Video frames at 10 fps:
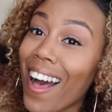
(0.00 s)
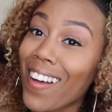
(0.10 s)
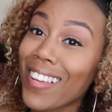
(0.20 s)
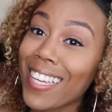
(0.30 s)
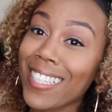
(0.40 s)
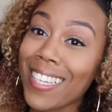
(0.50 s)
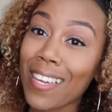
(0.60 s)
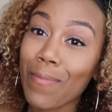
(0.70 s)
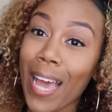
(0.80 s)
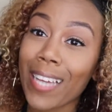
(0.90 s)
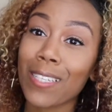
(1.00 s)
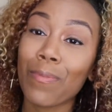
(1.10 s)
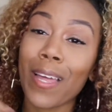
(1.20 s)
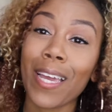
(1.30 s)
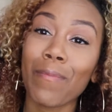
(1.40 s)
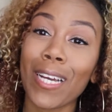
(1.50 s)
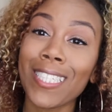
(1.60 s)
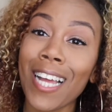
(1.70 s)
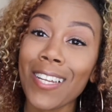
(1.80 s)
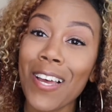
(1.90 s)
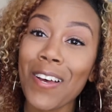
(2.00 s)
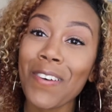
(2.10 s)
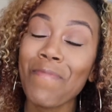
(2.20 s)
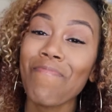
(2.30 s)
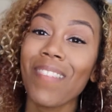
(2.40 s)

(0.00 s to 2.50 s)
I'll get to get back to playing my cello,